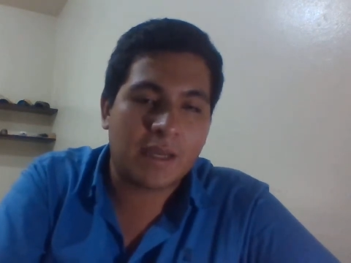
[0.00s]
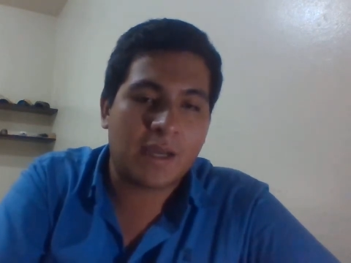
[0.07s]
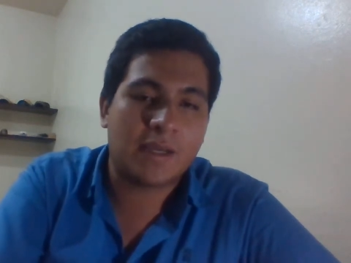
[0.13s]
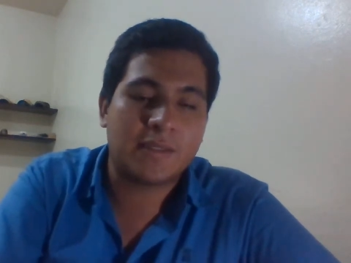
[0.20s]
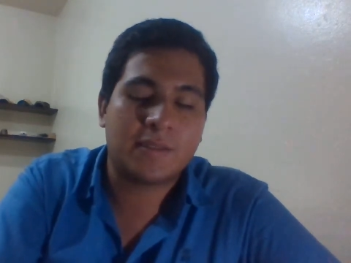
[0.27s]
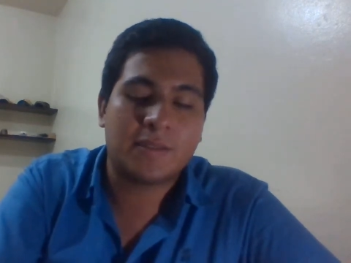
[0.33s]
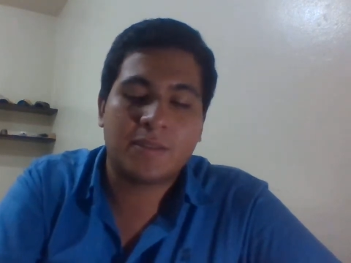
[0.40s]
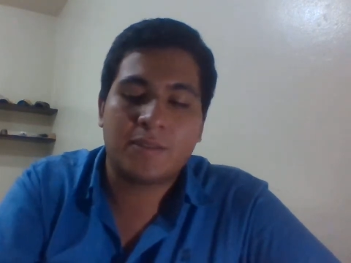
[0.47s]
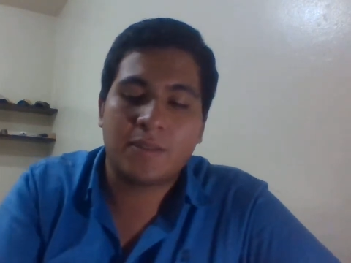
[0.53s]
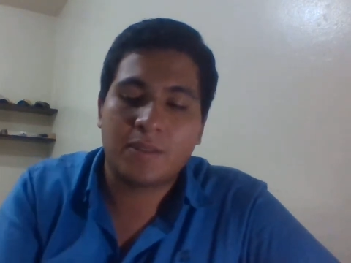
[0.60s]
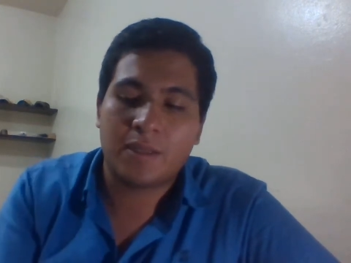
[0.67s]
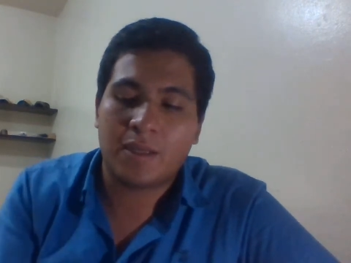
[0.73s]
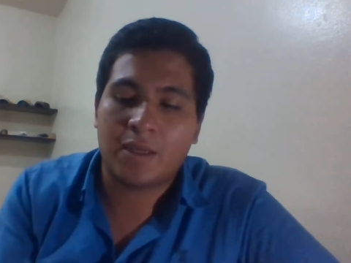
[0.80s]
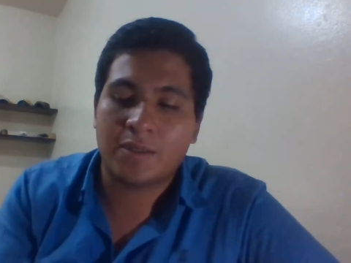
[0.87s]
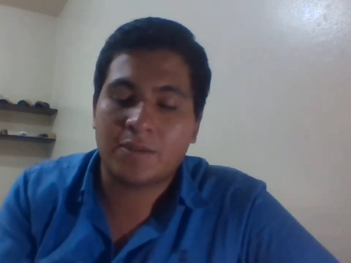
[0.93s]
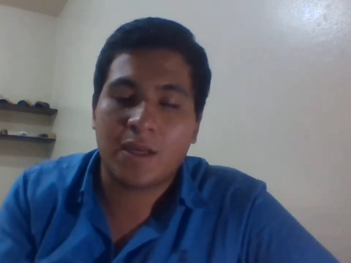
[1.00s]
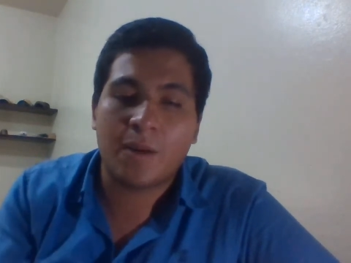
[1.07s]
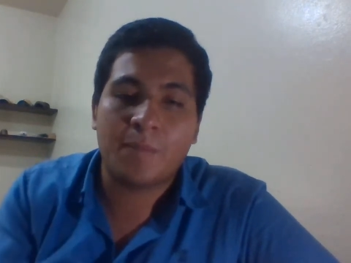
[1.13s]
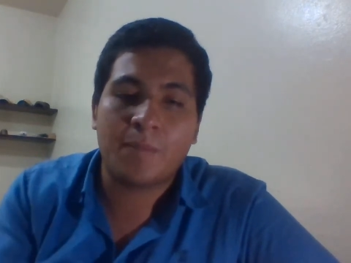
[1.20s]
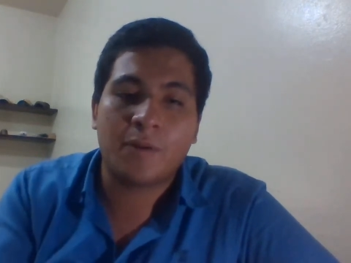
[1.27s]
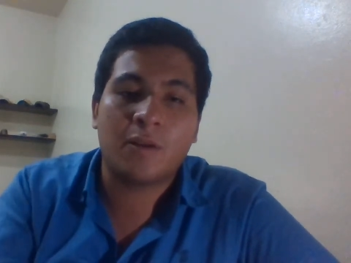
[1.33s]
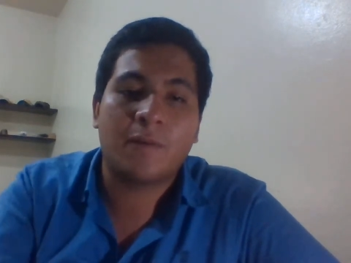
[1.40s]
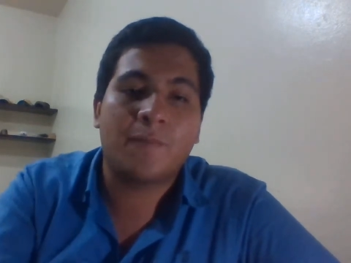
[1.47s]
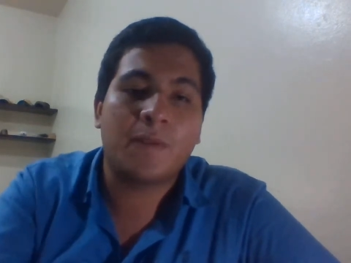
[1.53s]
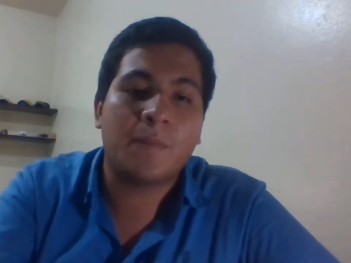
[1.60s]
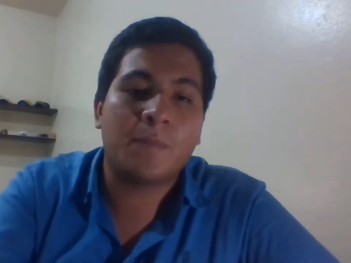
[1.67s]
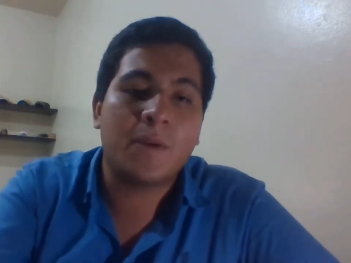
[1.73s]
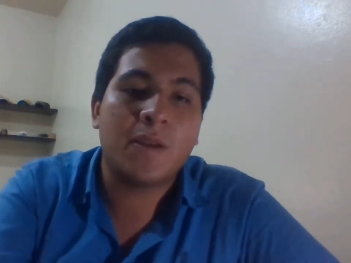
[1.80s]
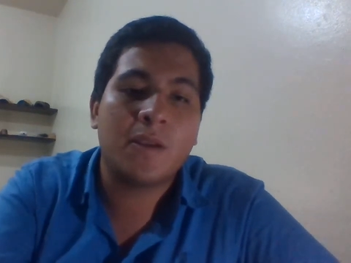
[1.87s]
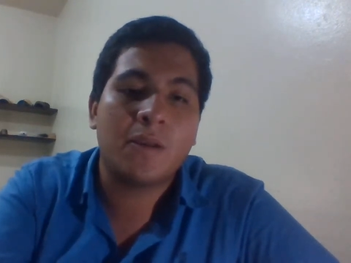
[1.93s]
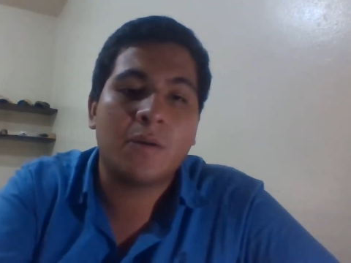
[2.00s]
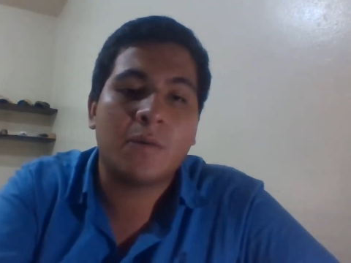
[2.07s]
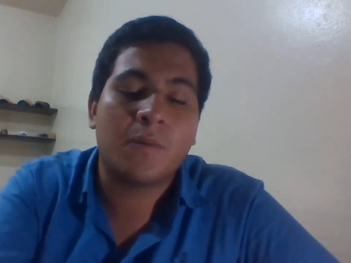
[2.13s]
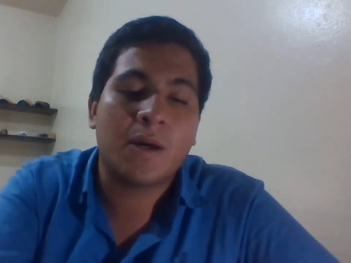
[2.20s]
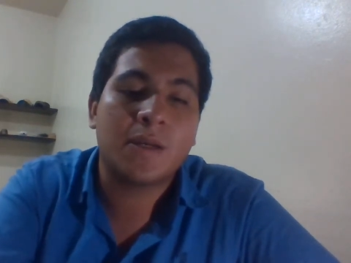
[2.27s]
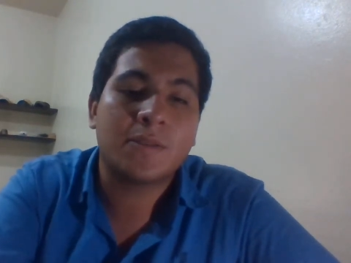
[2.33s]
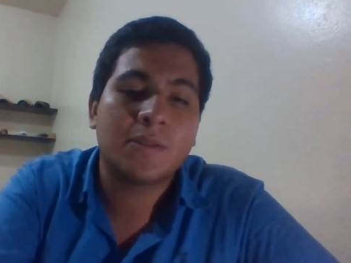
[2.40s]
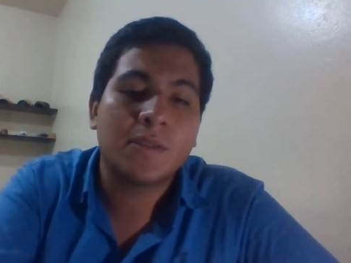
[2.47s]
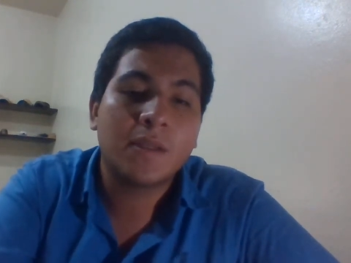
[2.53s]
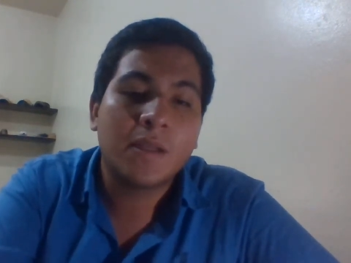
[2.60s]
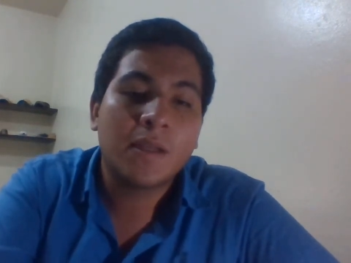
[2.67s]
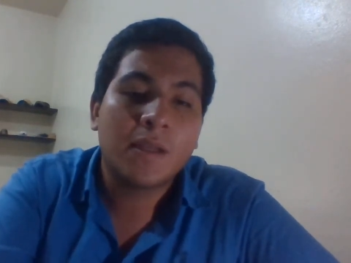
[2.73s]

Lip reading: As example of the video was